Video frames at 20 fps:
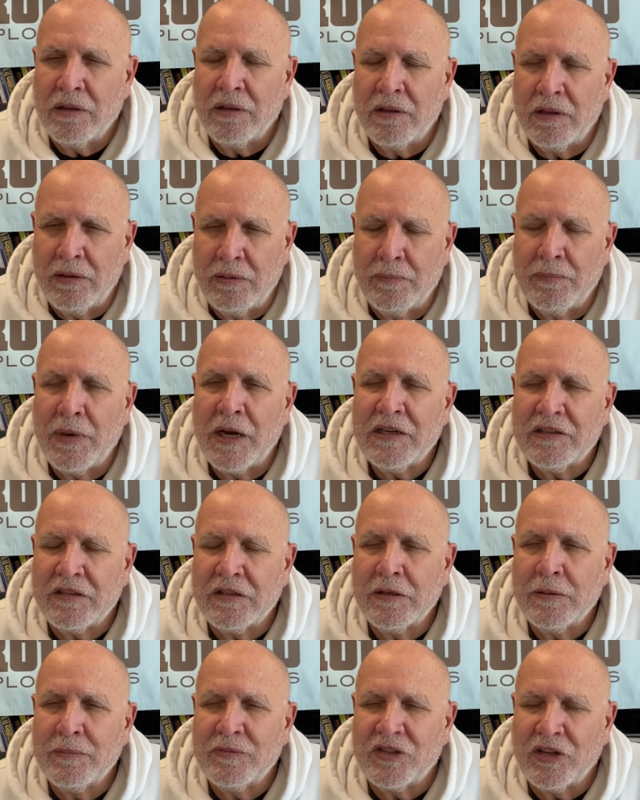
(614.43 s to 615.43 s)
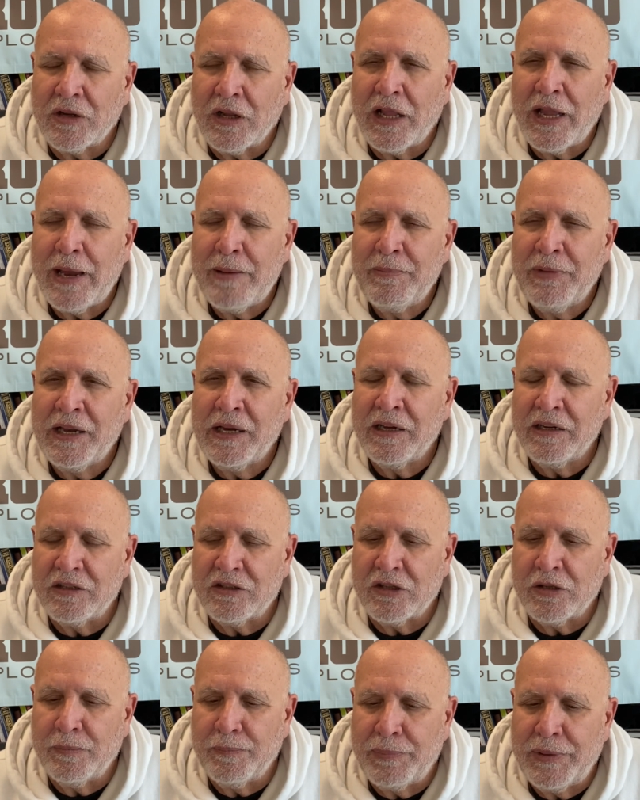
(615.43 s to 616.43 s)
the Muslims claiming it
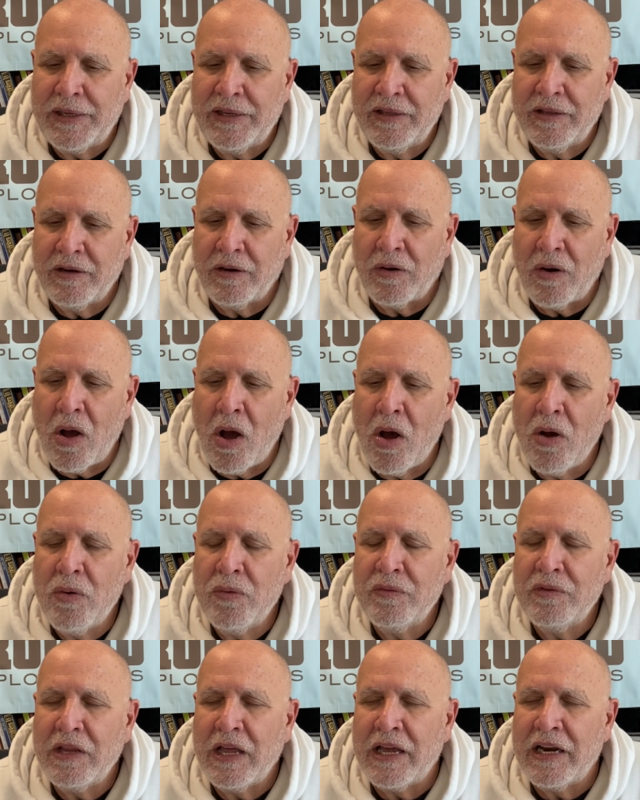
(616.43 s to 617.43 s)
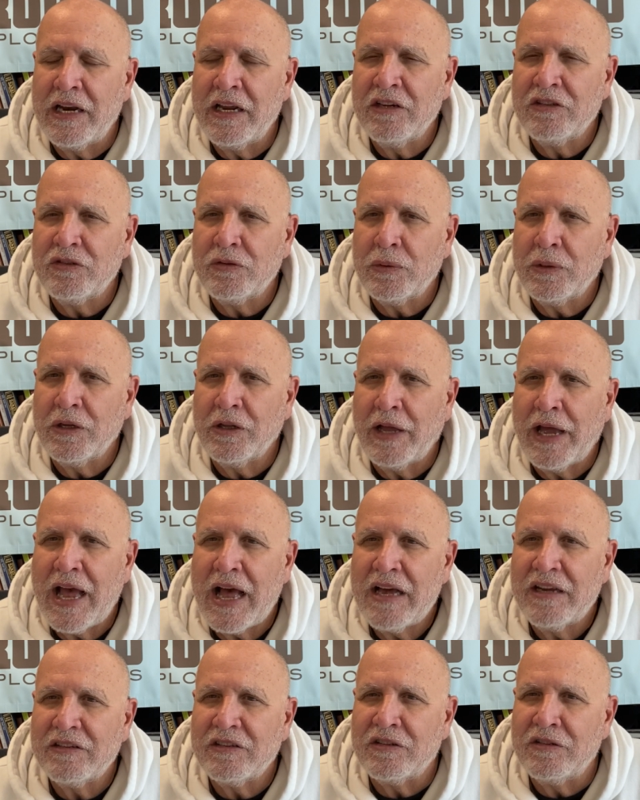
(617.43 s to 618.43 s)
to be their own, that Israel
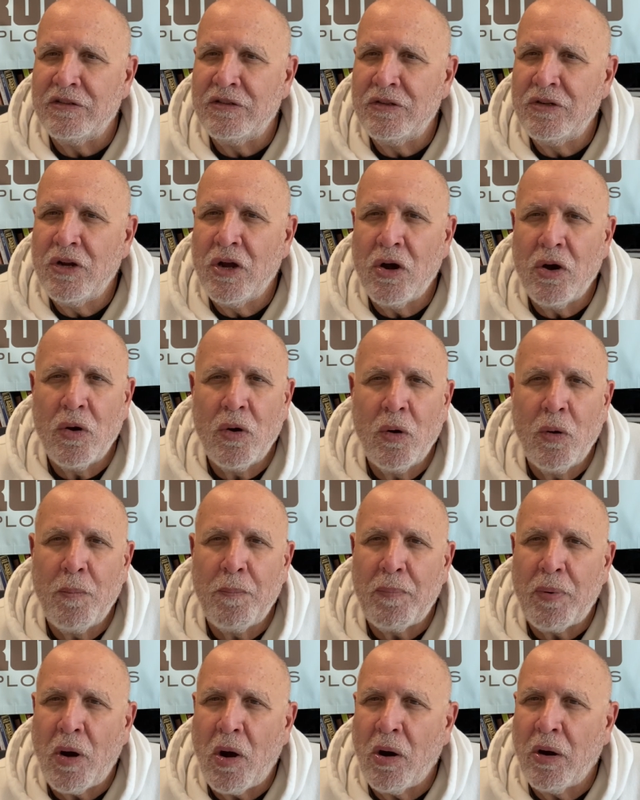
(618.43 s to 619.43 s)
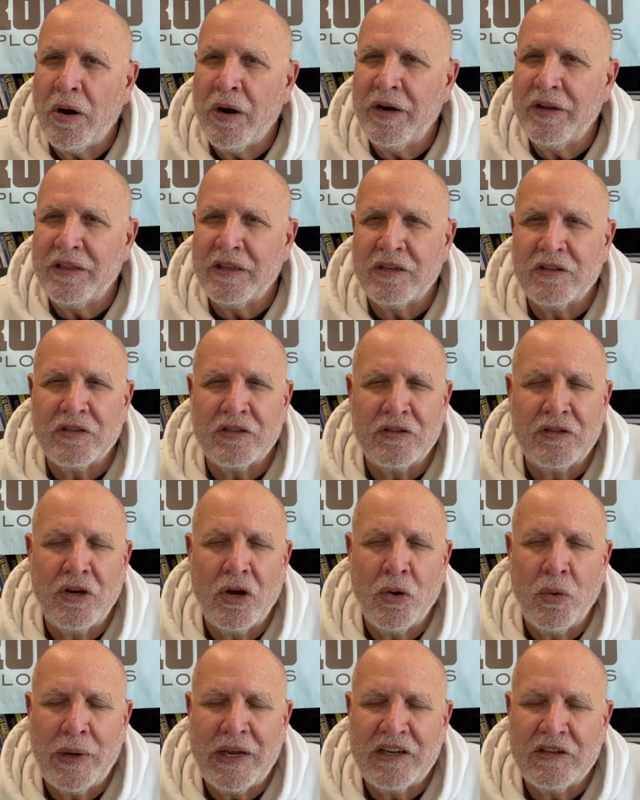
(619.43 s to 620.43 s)
has no part, there's
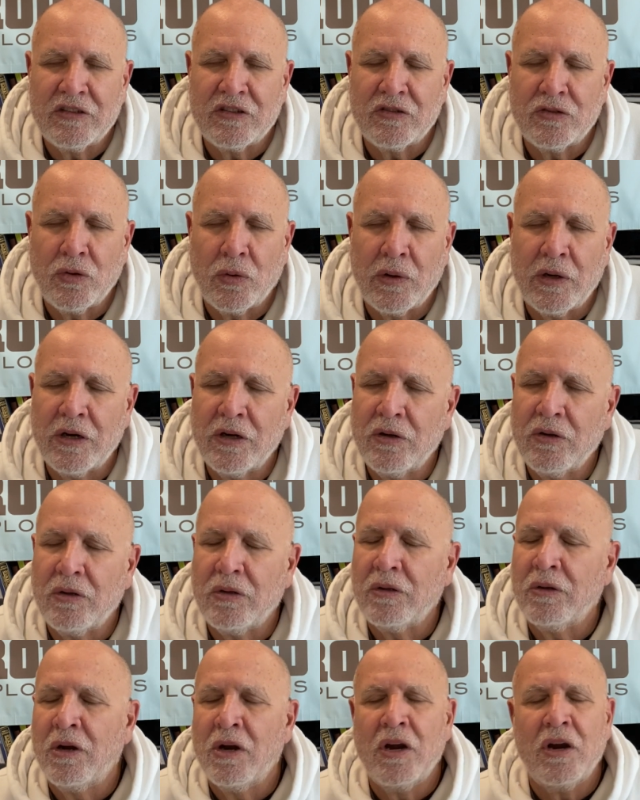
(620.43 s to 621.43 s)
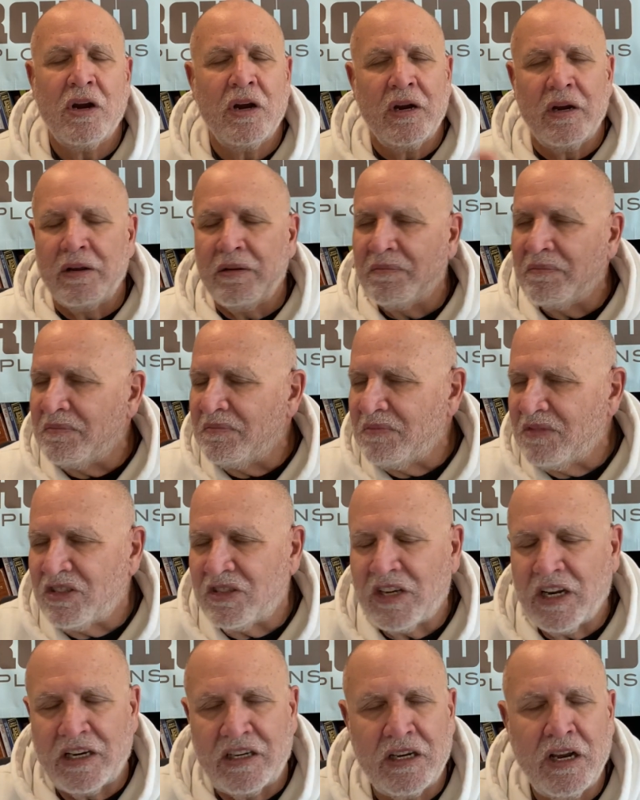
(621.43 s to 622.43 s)
no historical
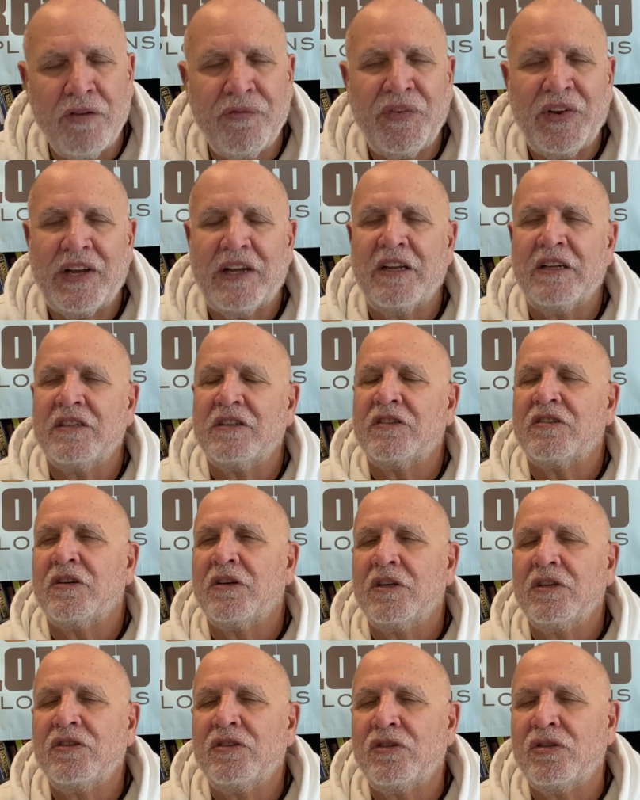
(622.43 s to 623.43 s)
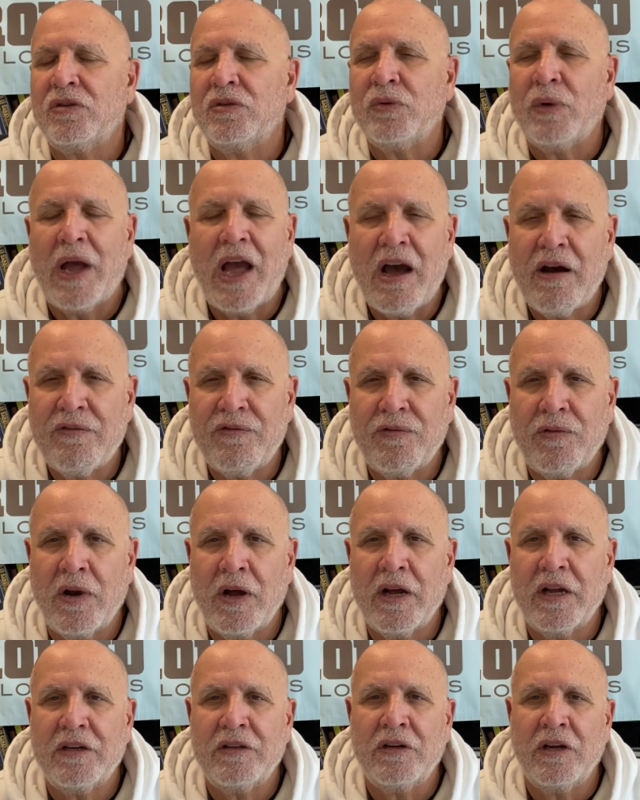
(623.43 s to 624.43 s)
significance to
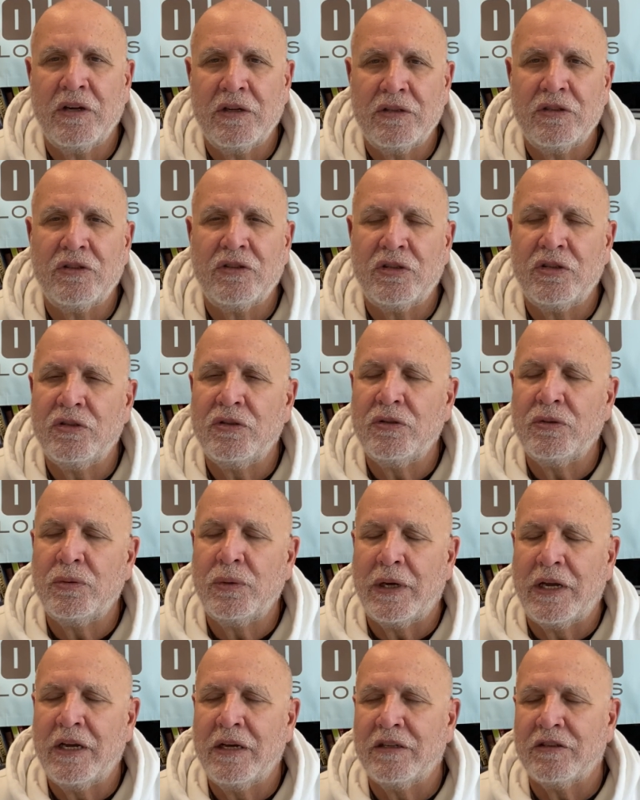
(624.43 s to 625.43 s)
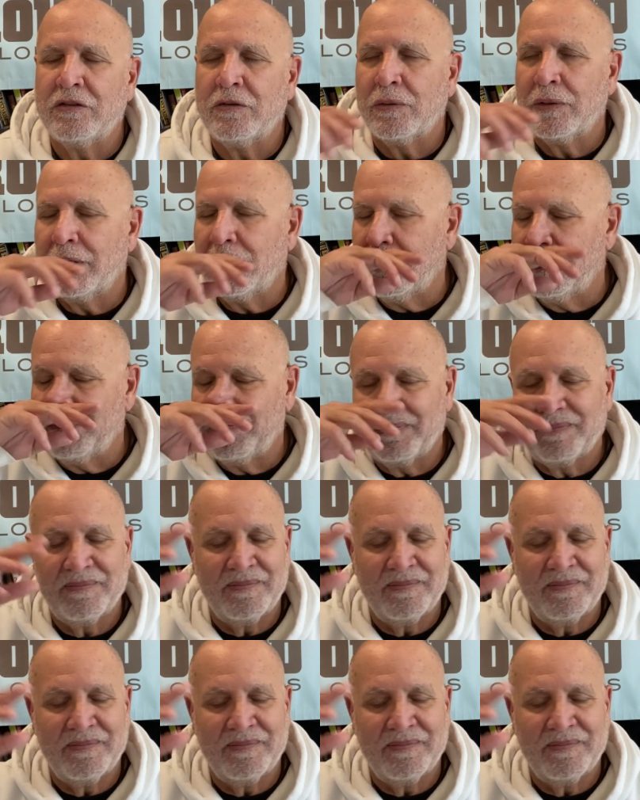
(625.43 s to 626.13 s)
Hebron, to Israel.